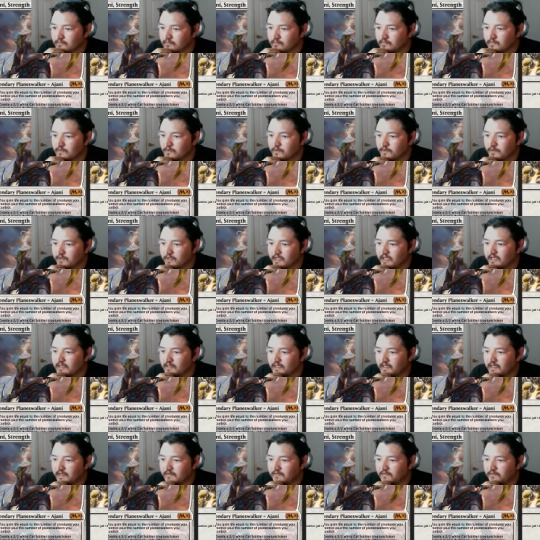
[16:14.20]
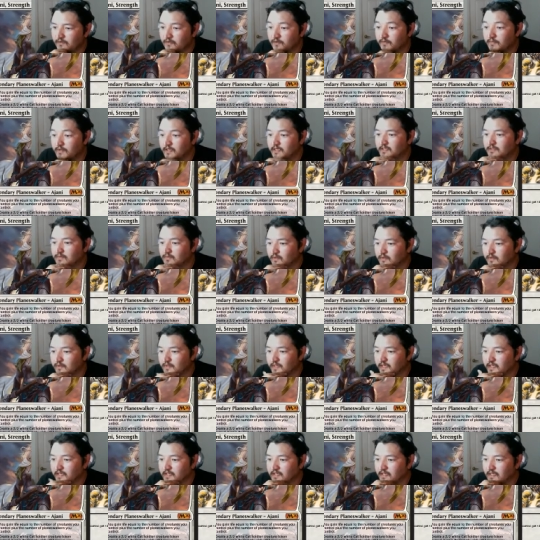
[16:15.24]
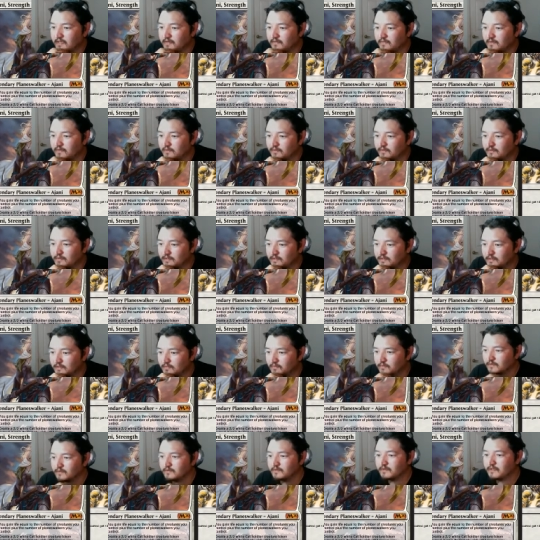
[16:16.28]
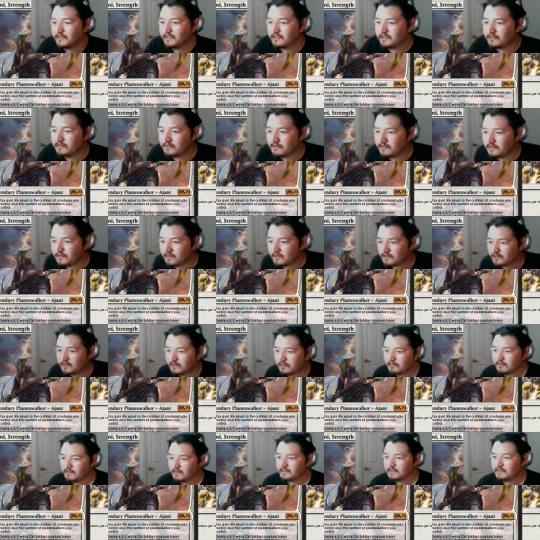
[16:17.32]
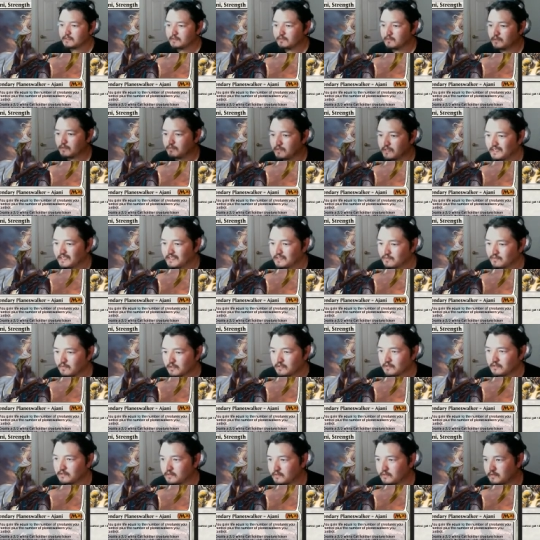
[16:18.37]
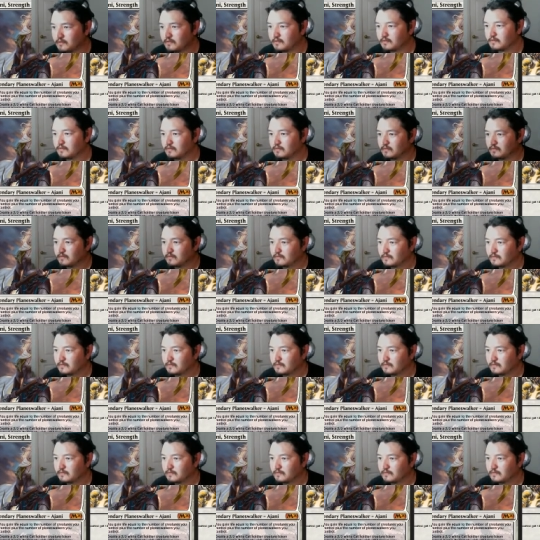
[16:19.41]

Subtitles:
So you gain life for a +1, you gain life equal to the number of creatures you control plus the number of planeswalkers you control.